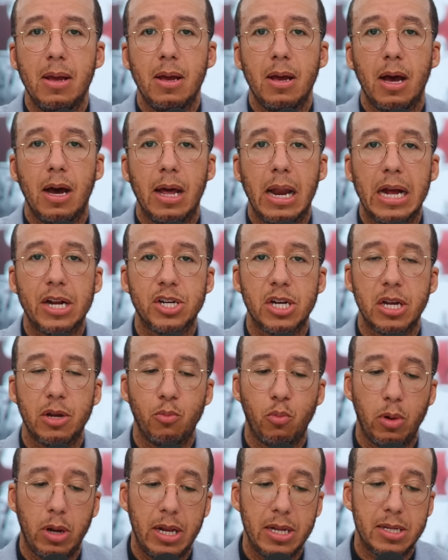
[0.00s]
And actually,
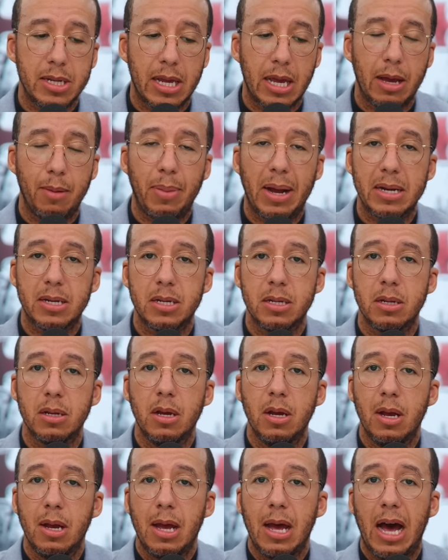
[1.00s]
we need to get back to
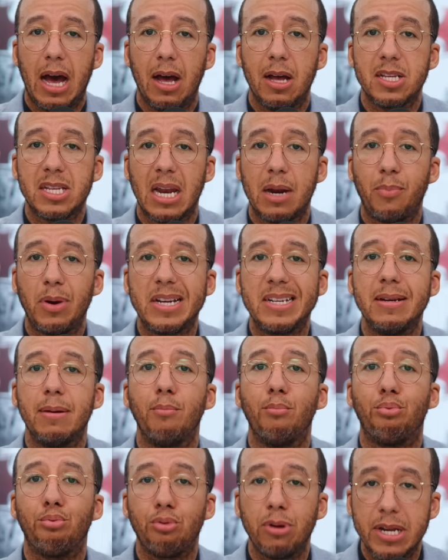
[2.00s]
celebrating
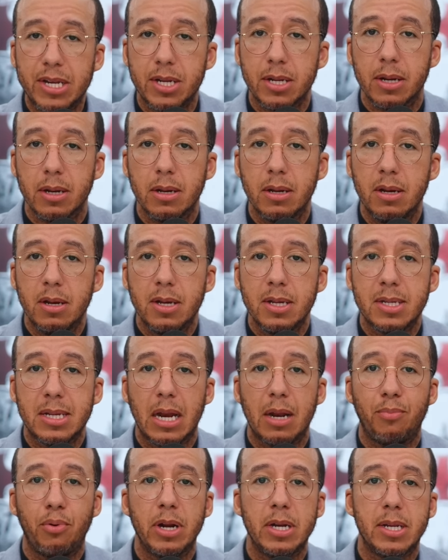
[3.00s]
Britain,
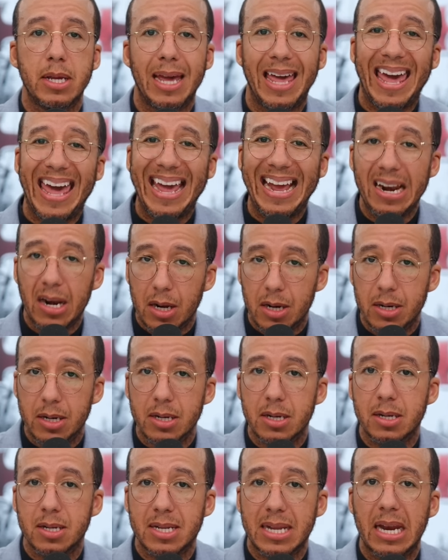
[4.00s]
celebrating
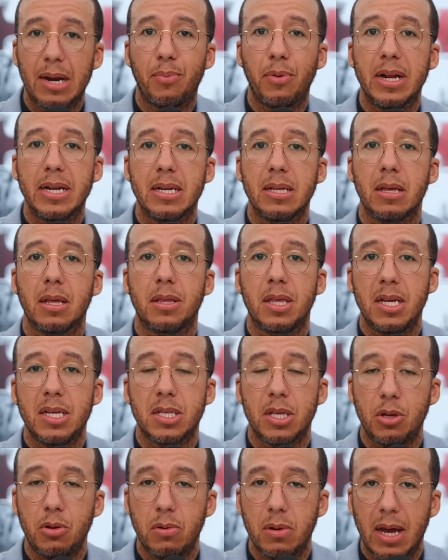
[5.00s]
England, celebrating the things
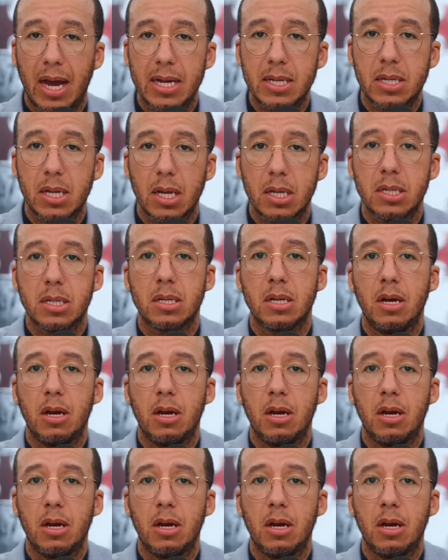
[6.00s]
that unite us,